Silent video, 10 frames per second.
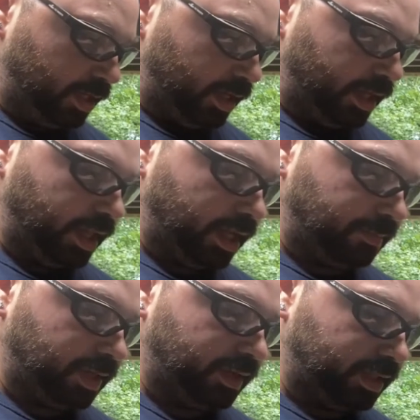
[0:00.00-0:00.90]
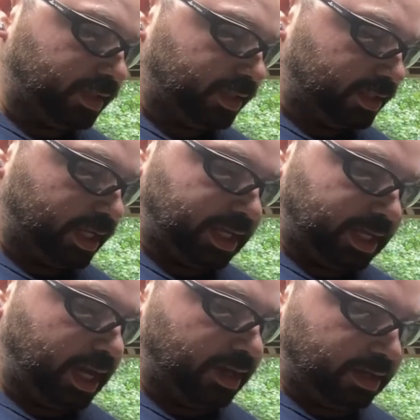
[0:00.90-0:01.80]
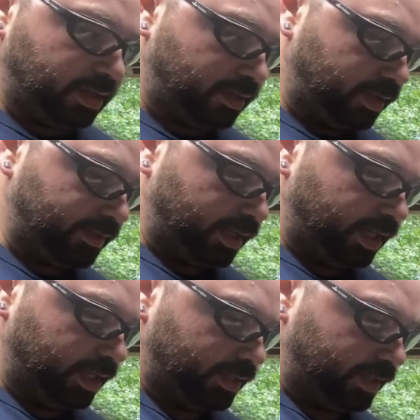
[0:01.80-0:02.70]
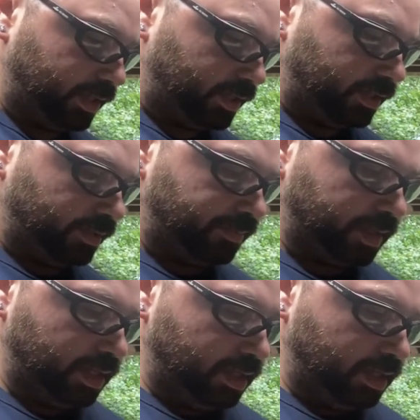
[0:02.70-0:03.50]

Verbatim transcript: and then I'm going to take it out and of course let it sit too.